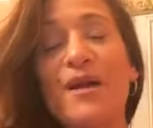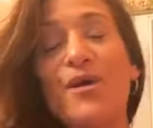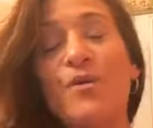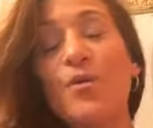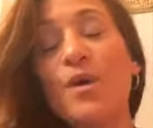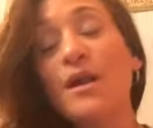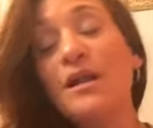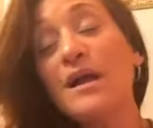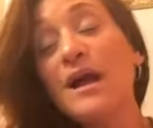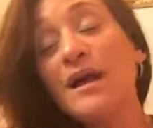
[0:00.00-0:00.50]

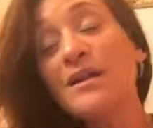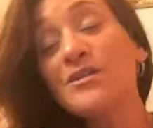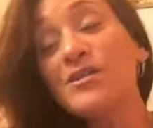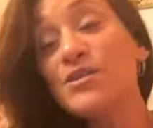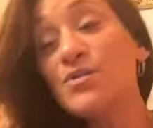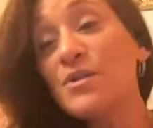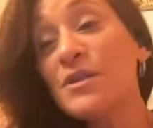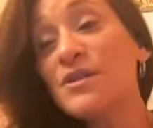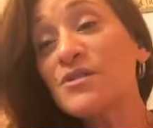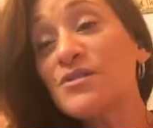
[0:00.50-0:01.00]
well, I
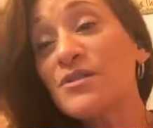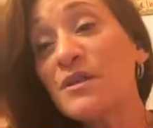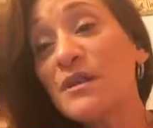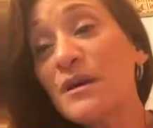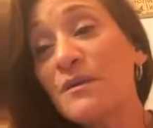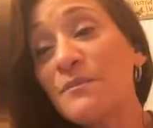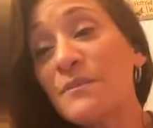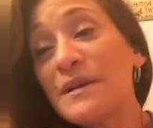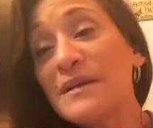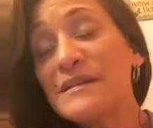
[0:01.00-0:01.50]
just want to start
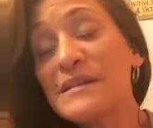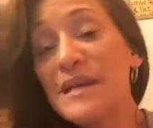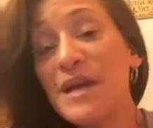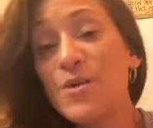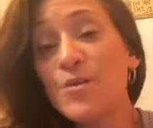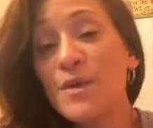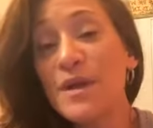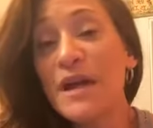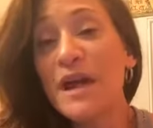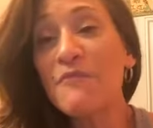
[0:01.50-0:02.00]
out by
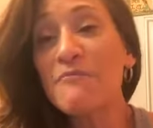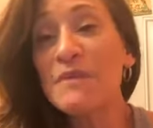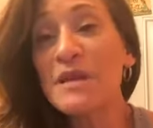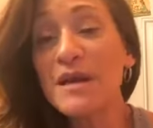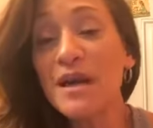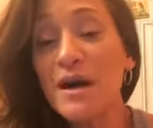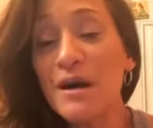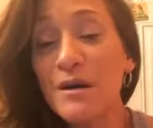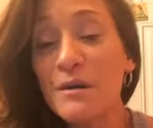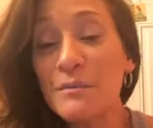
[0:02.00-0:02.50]
saying we have
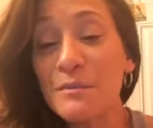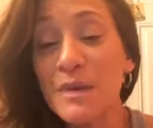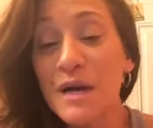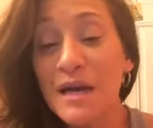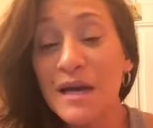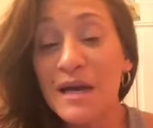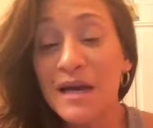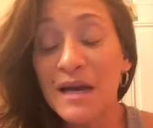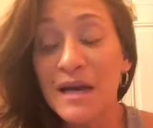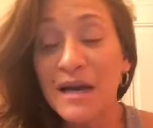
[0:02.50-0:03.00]
become
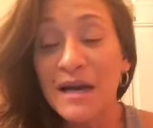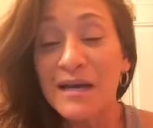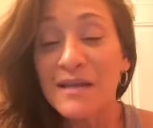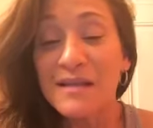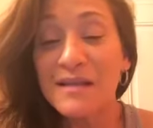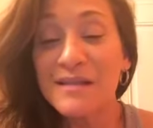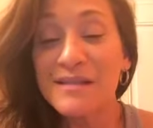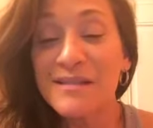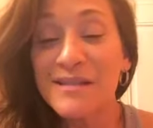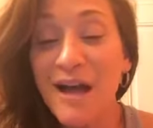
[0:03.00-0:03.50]

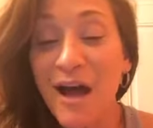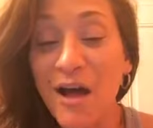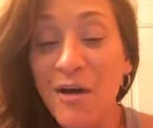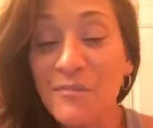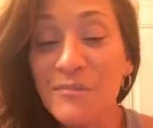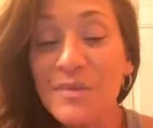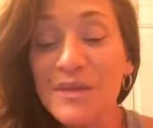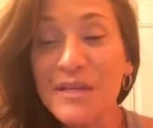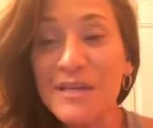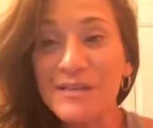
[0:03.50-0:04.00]

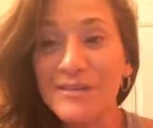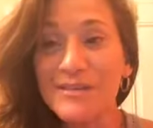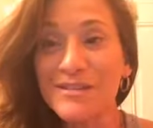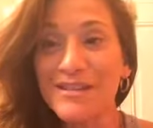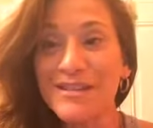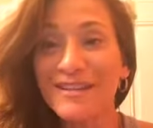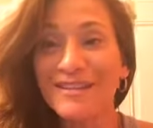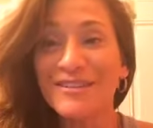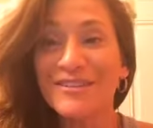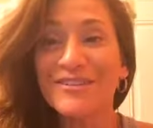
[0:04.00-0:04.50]

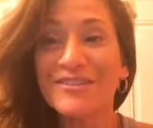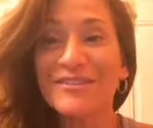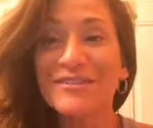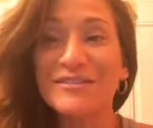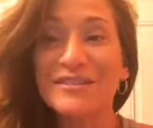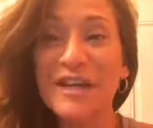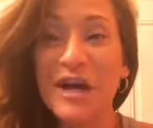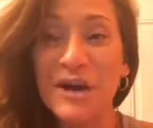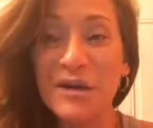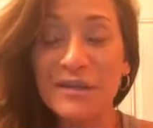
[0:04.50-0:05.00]
zombies
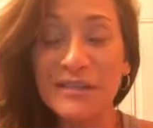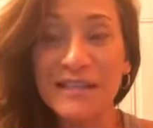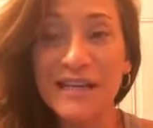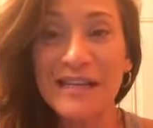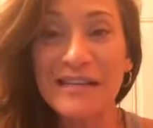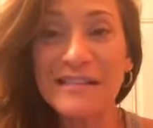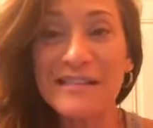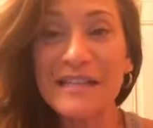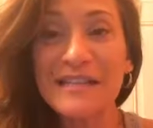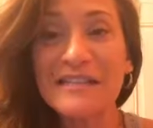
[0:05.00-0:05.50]

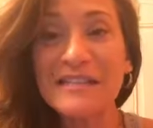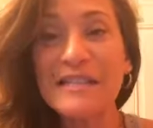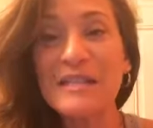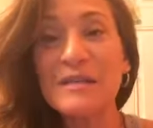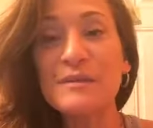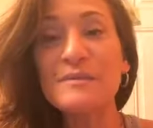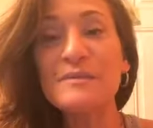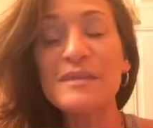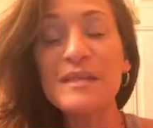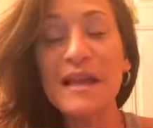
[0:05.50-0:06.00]
nowadays. It
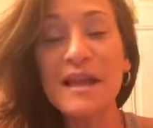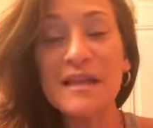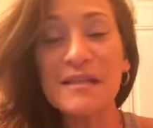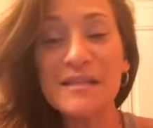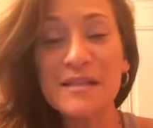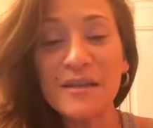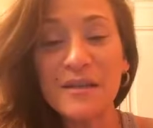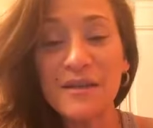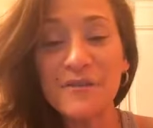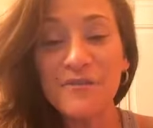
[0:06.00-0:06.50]
seems
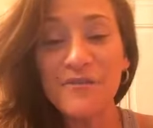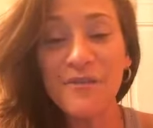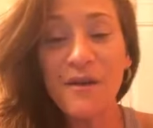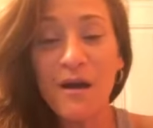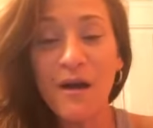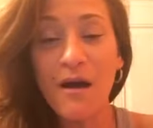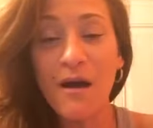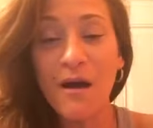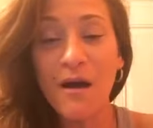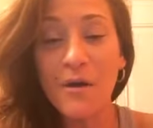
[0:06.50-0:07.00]
as if,
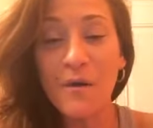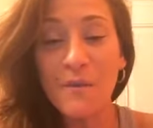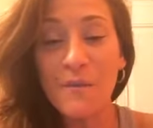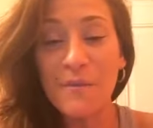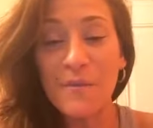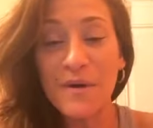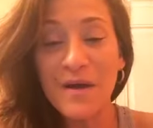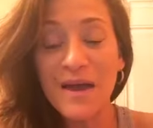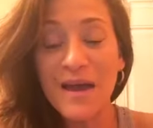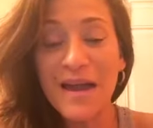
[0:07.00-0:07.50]

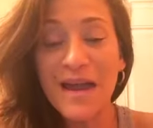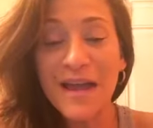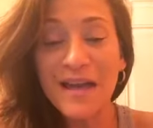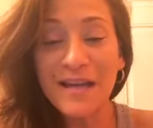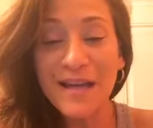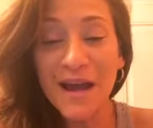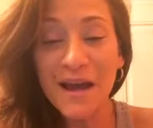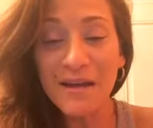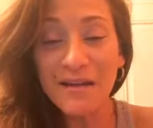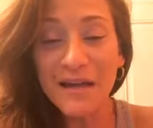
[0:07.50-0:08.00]
um,
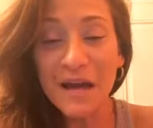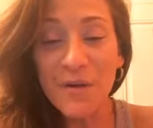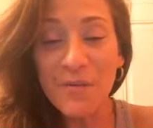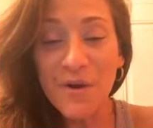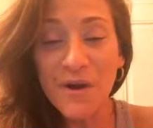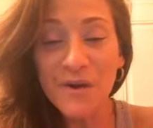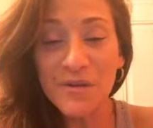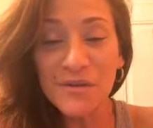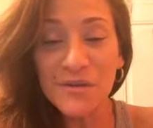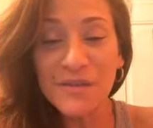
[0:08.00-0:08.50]
hey, hon, how
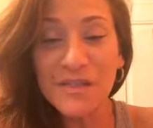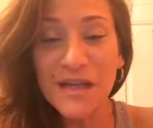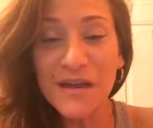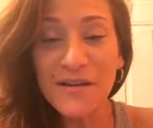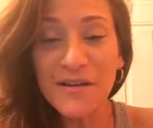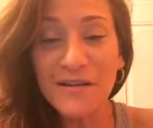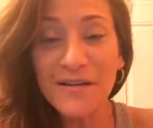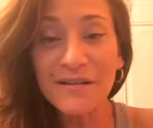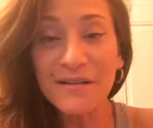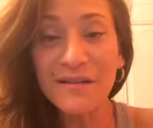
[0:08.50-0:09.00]
are you,
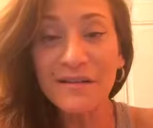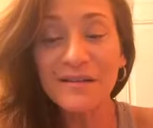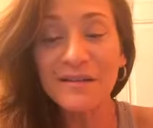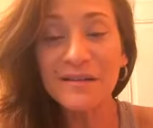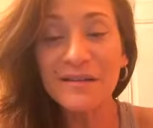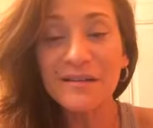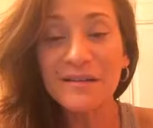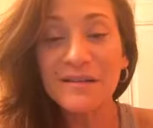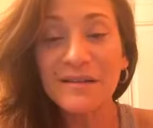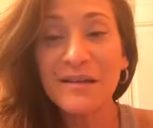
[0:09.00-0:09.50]
Sarah?
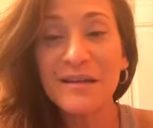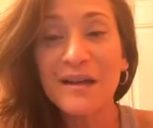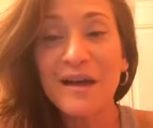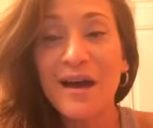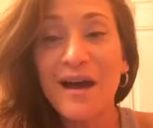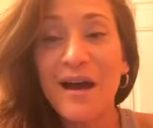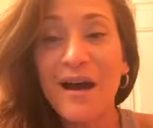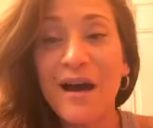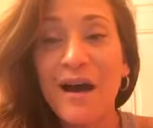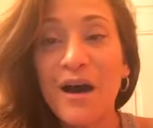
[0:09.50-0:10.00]

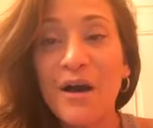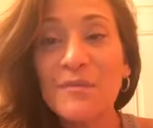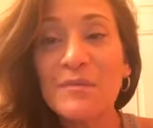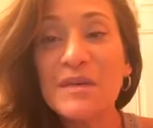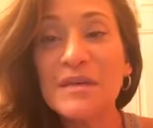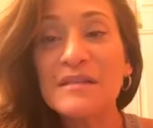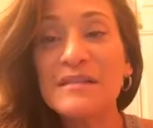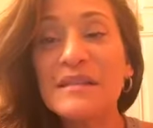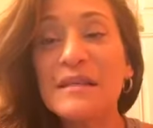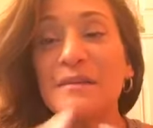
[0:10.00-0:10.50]
Um,
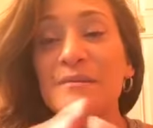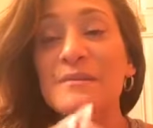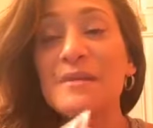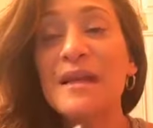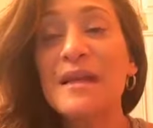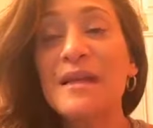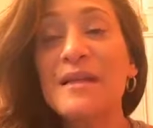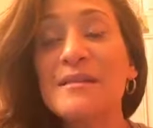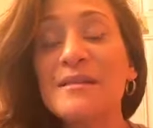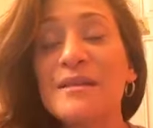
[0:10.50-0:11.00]
it seems
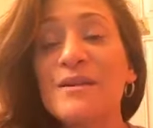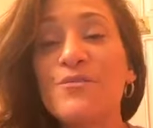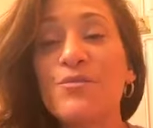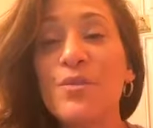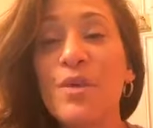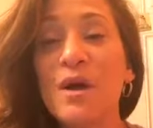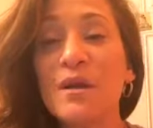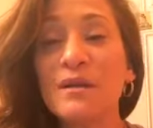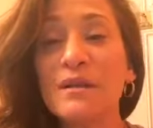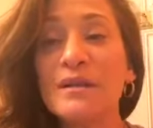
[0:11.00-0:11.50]
as if
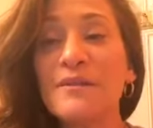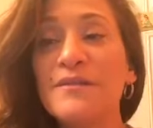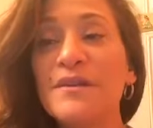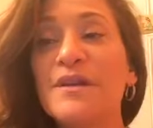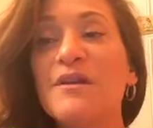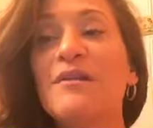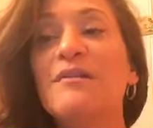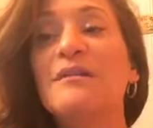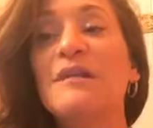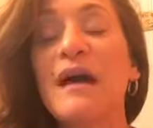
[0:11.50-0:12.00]
we're
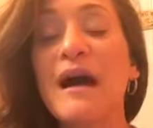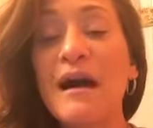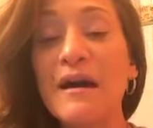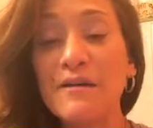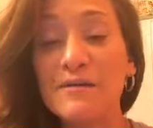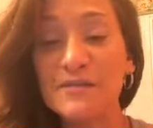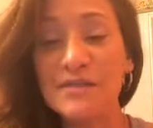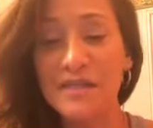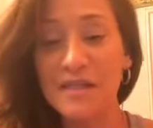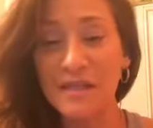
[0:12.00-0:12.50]
living our
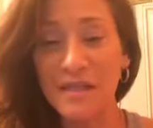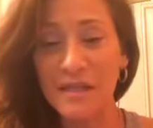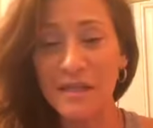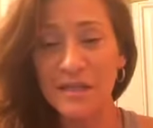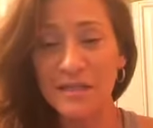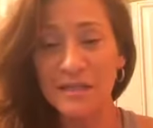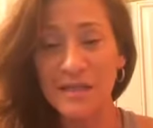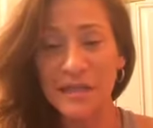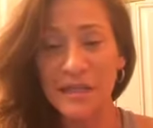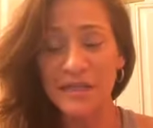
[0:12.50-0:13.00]
lives
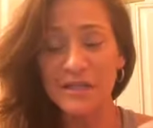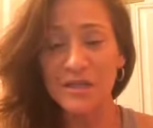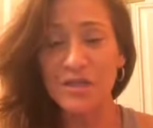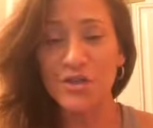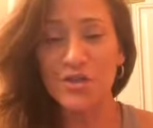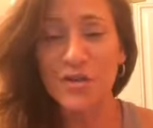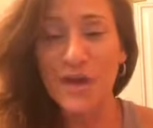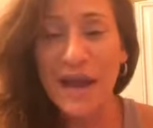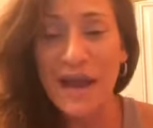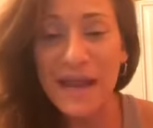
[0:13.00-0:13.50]
in, in a
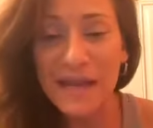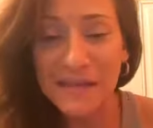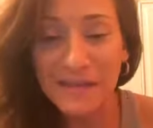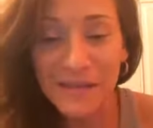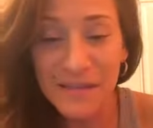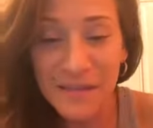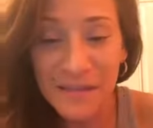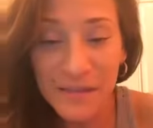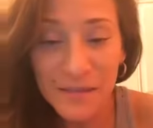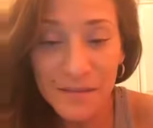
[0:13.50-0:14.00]

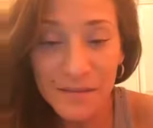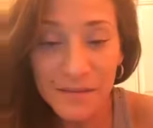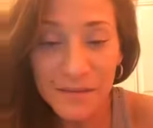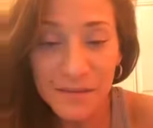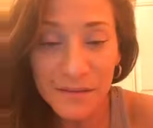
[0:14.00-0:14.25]
trance.